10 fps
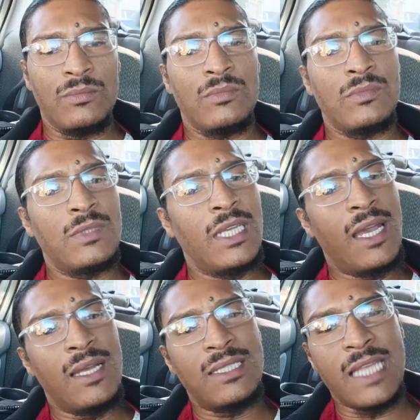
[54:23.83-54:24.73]

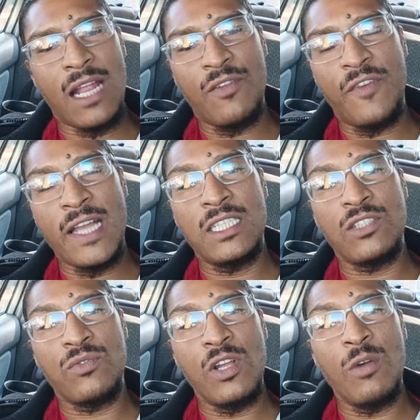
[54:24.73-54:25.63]
Yeah, sacrifice
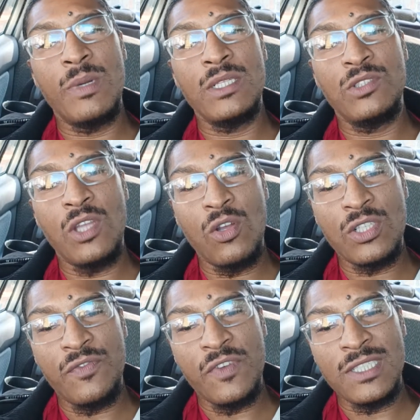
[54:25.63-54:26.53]
is real, but those
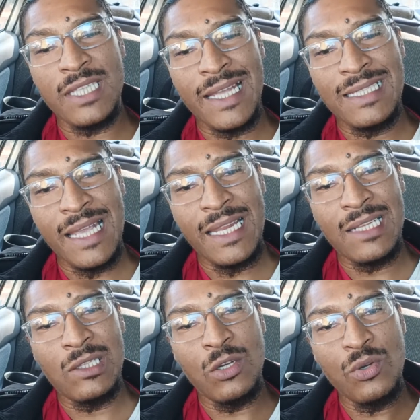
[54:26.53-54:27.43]
are for satanic
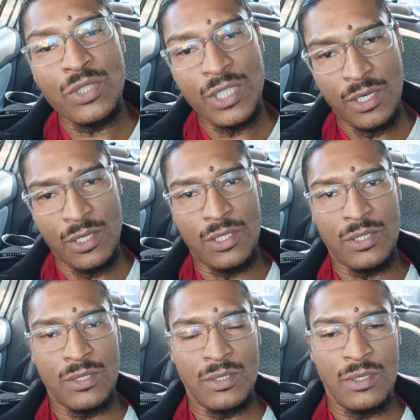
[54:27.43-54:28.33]

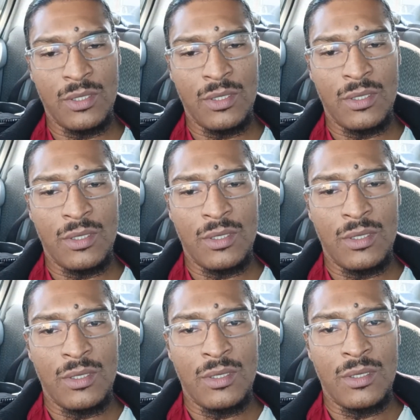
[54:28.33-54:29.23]
losers.
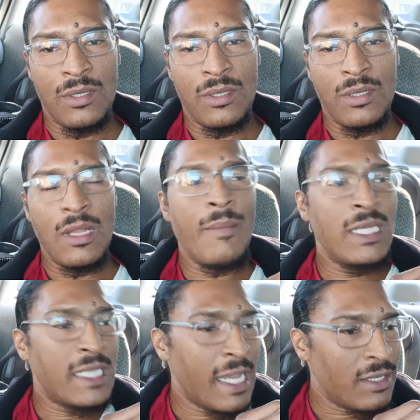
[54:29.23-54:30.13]
Let me
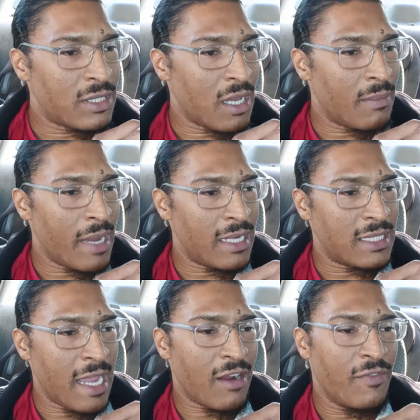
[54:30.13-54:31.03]
tell you something about
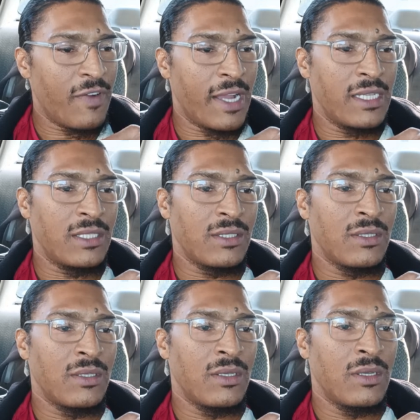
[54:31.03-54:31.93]
sacrifice.
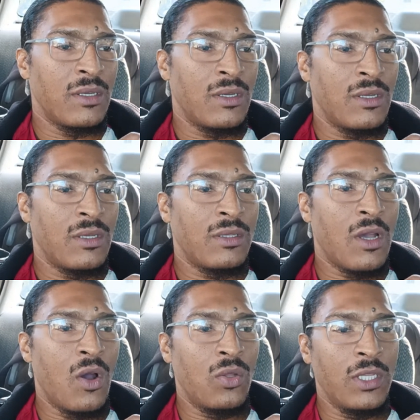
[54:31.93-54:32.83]
The
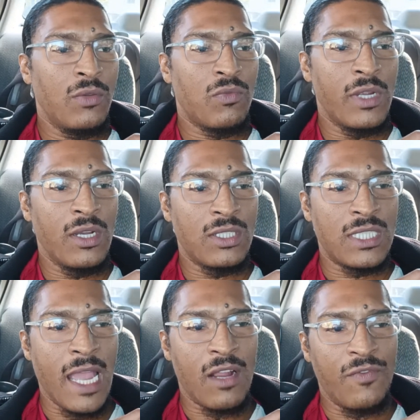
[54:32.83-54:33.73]
only real
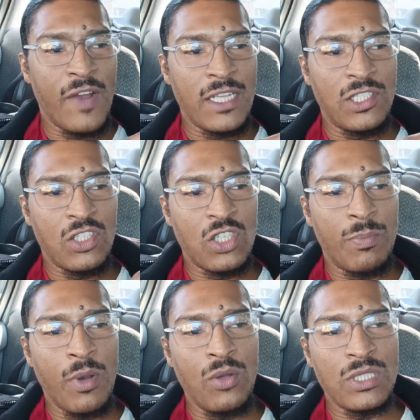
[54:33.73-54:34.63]
sacrifice you're
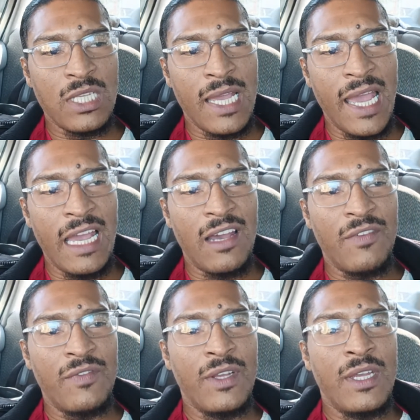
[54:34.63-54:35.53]
supposed to
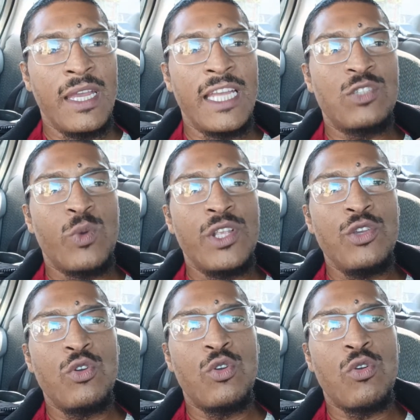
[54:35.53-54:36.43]
have is when
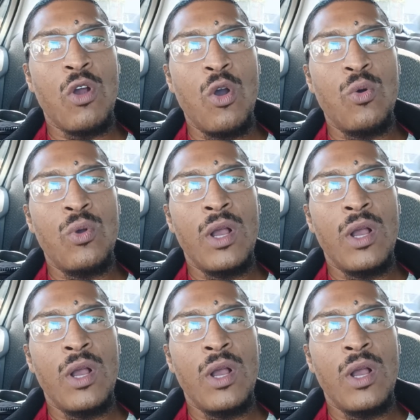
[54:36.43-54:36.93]
you grow